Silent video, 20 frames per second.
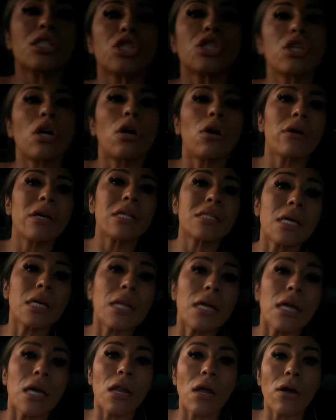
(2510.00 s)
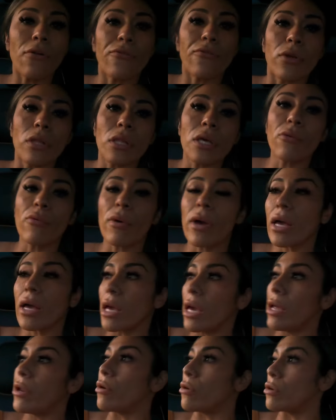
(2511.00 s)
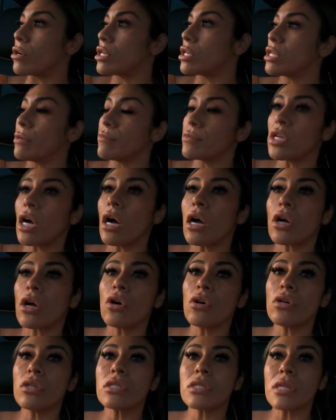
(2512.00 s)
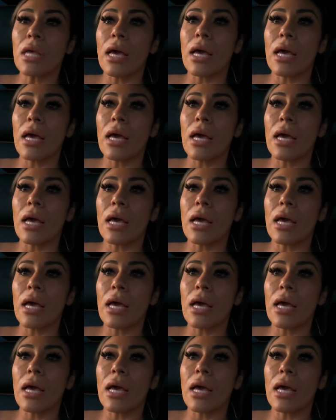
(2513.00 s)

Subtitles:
so he's gonna get off really quick and order some tacos.